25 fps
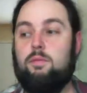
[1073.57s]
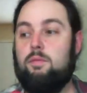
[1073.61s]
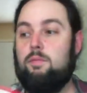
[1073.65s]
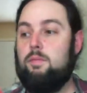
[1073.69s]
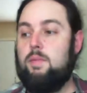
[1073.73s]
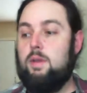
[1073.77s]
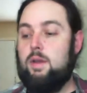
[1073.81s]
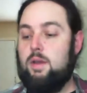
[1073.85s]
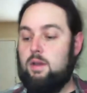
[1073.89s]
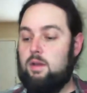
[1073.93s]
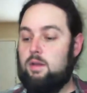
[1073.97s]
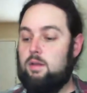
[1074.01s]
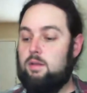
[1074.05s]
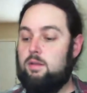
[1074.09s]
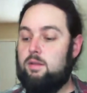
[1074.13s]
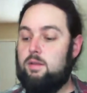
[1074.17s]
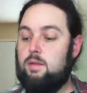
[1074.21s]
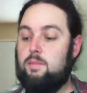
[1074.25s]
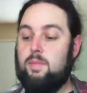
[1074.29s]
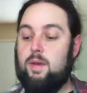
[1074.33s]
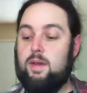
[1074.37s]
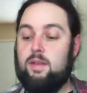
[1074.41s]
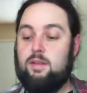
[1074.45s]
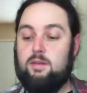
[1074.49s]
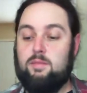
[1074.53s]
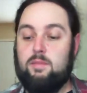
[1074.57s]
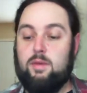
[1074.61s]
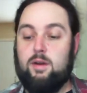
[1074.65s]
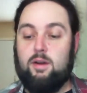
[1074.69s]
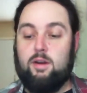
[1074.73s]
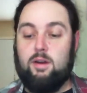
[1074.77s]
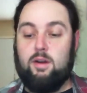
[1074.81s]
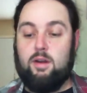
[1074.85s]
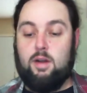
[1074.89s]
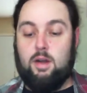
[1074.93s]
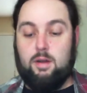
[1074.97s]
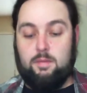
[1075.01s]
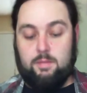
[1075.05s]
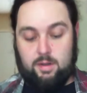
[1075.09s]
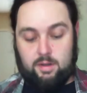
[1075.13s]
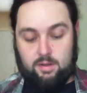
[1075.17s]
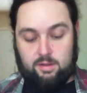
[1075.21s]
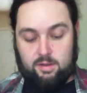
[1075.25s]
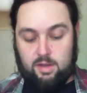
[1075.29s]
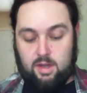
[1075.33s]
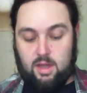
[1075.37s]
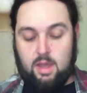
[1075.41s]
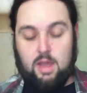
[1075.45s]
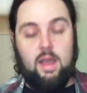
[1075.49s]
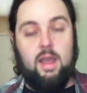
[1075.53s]
through it because the Best
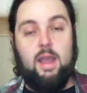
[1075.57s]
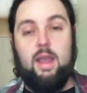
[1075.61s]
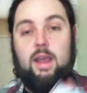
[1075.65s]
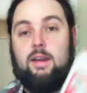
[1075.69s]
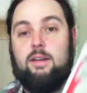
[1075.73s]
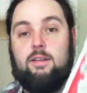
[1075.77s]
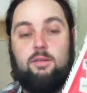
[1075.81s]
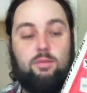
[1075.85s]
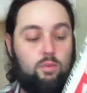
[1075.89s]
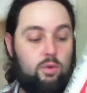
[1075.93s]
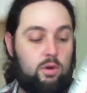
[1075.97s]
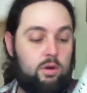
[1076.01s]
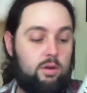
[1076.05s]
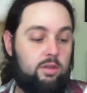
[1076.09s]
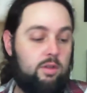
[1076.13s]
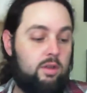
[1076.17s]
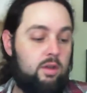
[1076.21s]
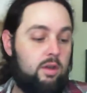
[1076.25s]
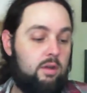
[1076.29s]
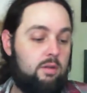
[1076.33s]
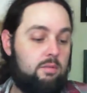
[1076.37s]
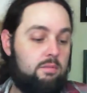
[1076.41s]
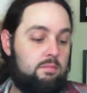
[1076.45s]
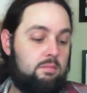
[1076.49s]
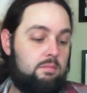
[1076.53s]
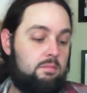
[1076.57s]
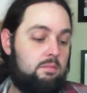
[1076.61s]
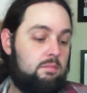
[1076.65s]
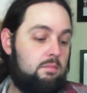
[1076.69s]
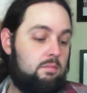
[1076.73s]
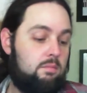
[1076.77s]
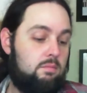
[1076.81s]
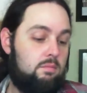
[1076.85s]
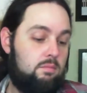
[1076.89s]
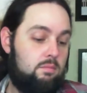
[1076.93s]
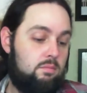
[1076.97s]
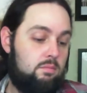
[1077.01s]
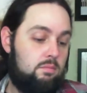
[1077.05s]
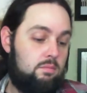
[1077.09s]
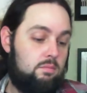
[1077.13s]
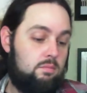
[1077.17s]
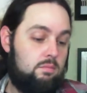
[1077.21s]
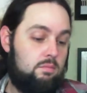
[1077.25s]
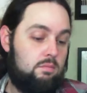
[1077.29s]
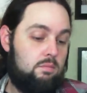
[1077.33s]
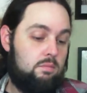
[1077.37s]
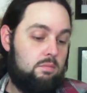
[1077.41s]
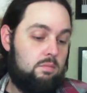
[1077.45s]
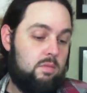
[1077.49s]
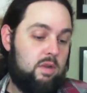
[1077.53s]
American Comics. It's worth the
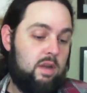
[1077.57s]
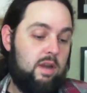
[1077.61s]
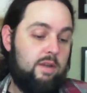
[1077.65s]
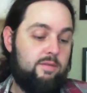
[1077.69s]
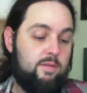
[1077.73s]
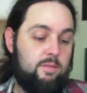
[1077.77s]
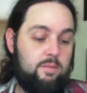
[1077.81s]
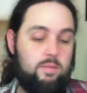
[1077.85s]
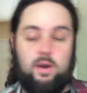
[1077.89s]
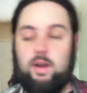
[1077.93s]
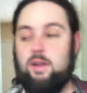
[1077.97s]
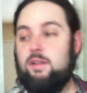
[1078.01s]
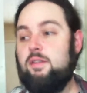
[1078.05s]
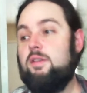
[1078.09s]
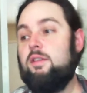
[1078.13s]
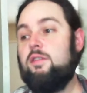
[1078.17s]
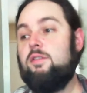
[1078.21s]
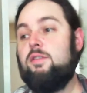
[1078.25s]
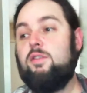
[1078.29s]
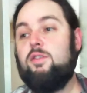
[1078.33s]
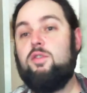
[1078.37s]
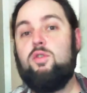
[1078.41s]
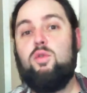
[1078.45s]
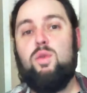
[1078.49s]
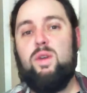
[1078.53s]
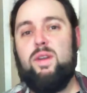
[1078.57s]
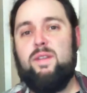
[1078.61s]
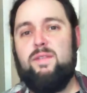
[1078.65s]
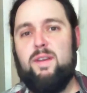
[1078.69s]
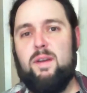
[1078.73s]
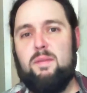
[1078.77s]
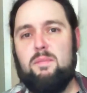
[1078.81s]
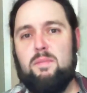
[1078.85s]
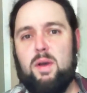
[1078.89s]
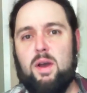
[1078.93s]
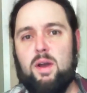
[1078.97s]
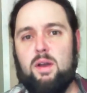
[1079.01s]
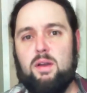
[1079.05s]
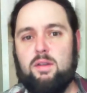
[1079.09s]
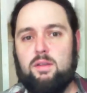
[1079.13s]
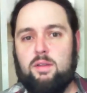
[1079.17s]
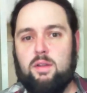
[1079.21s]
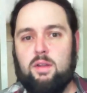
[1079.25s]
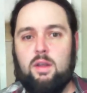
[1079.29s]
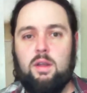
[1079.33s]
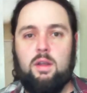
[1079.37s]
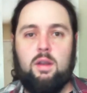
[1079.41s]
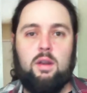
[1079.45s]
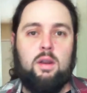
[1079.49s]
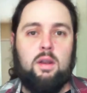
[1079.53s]
cover price here is
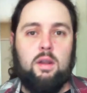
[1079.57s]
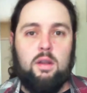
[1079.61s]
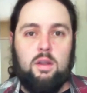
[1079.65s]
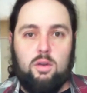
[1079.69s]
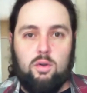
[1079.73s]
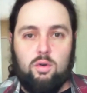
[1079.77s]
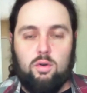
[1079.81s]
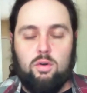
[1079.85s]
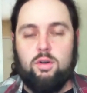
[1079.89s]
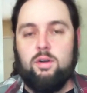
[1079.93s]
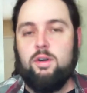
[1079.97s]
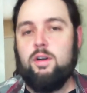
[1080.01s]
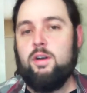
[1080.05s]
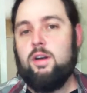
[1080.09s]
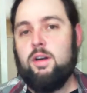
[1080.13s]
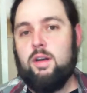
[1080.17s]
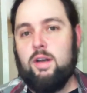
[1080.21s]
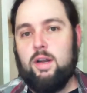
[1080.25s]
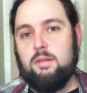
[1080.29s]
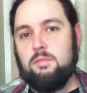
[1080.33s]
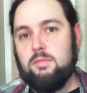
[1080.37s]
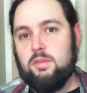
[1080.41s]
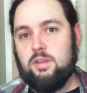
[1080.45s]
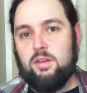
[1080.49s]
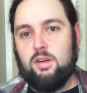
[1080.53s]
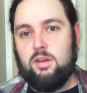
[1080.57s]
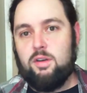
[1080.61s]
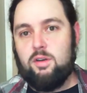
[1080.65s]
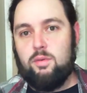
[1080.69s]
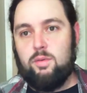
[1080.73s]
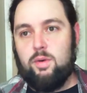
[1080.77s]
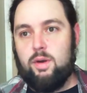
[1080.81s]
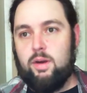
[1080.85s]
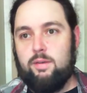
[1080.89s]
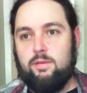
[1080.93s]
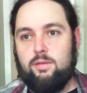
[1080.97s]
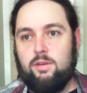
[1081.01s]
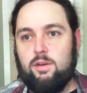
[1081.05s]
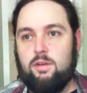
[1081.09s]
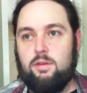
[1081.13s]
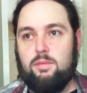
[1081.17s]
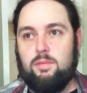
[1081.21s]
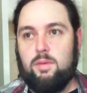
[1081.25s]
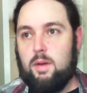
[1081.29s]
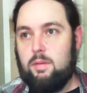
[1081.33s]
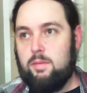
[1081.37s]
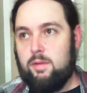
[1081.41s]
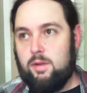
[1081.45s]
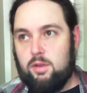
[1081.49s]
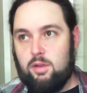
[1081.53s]
$25. You order it on Amazon or
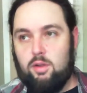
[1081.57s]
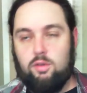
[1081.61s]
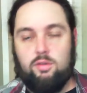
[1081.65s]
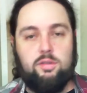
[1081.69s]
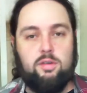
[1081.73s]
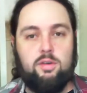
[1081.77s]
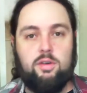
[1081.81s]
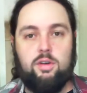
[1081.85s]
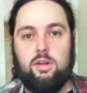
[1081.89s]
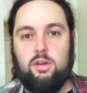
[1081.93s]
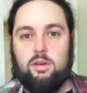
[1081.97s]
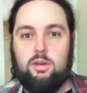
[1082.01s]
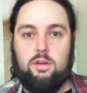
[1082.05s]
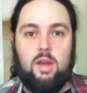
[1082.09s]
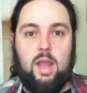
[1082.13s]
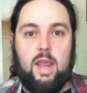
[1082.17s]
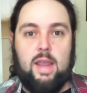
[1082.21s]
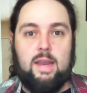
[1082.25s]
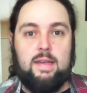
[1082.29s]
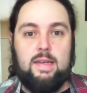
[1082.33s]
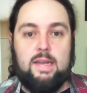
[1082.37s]
whatever. It's probably closer to